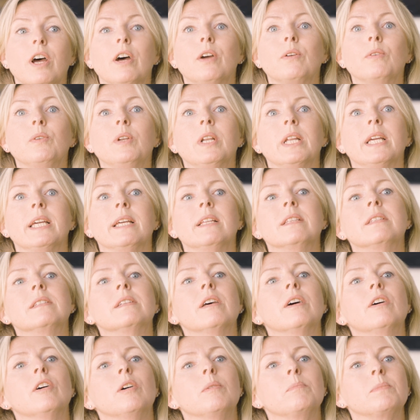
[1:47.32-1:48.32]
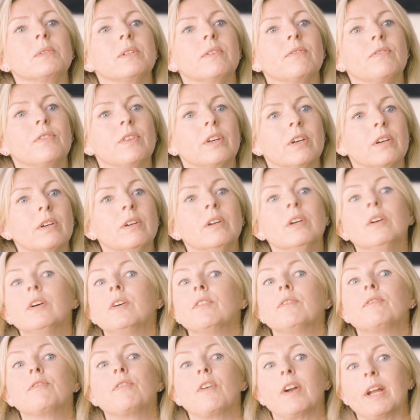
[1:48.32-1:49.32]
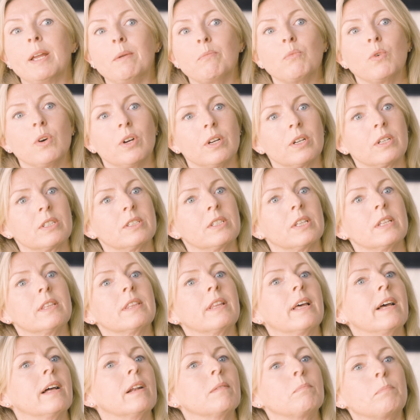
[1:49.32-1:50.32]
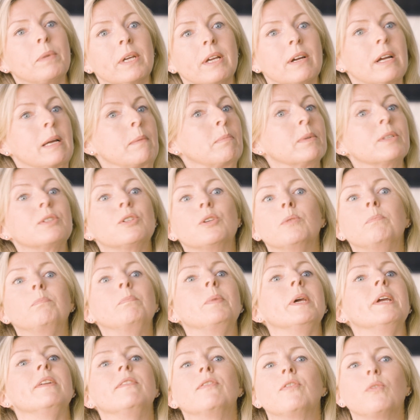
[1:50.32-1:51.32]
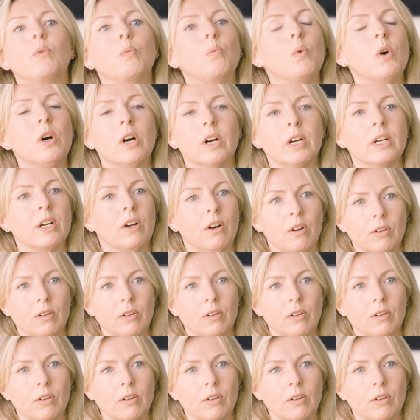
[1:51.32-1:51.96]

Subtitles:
only in terms of the frameworks that they'll be able to bid for work